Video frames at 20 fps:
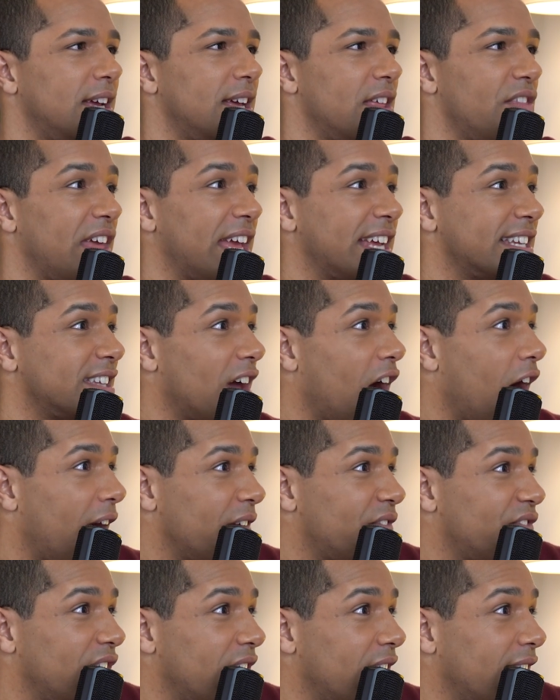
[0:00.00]
things that I
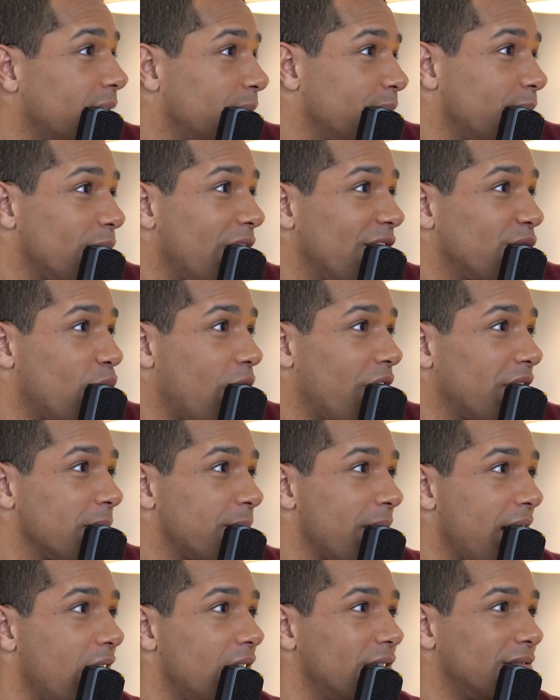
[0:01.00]
feel and have worried
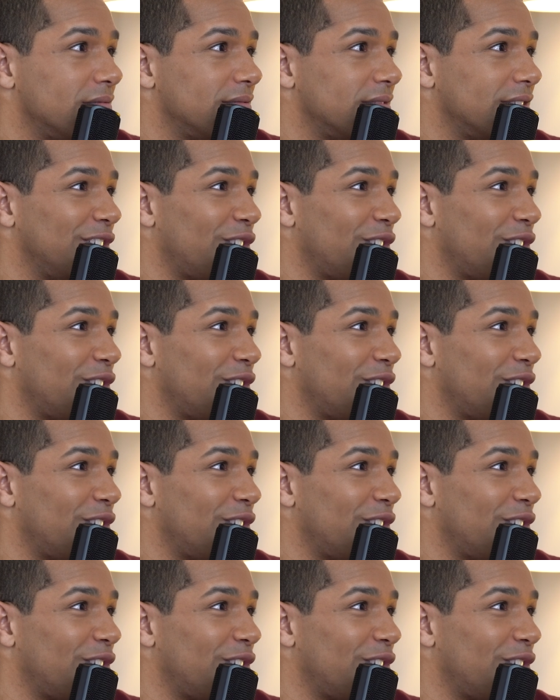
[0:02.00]
about, mm.